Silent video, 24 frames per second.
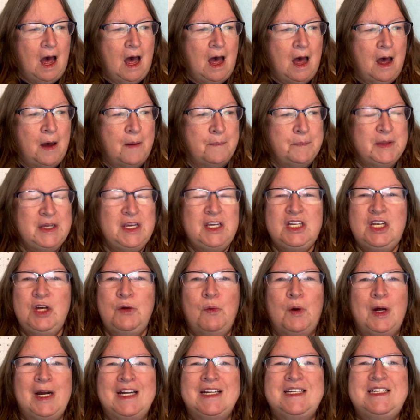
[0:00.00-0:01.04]
You
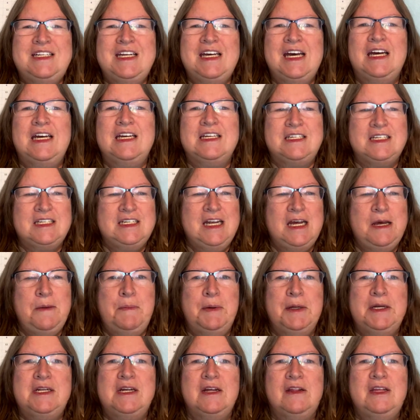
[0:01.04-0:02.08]
do want to dig as
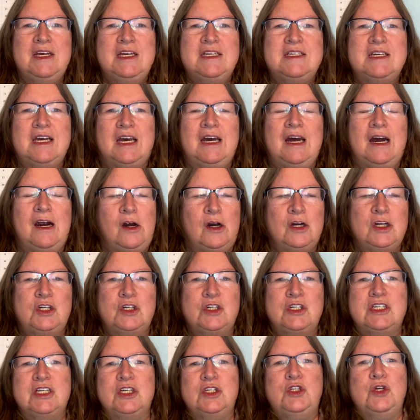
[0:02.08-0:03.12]
deep into these
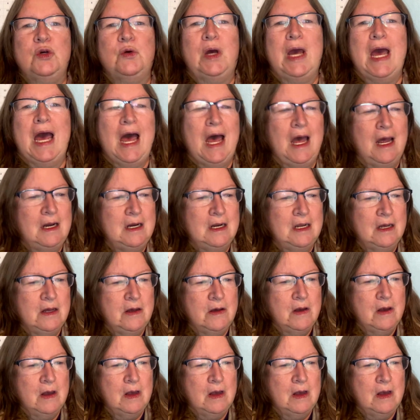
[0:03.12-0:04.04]
characters as you can,